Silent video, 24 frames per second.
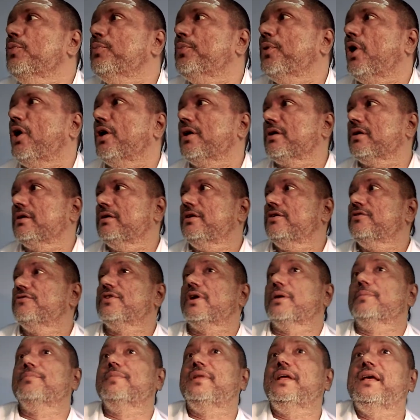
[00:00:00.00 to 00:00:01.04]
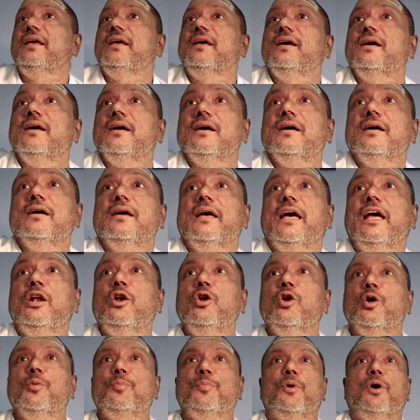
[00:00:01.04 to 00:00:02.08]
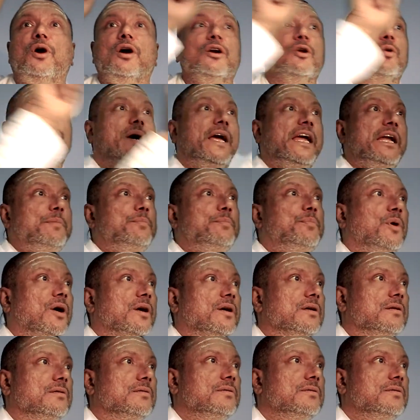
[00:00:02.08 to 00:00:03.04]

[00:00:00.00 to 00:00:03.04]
pot, from the yellow pot, white pot.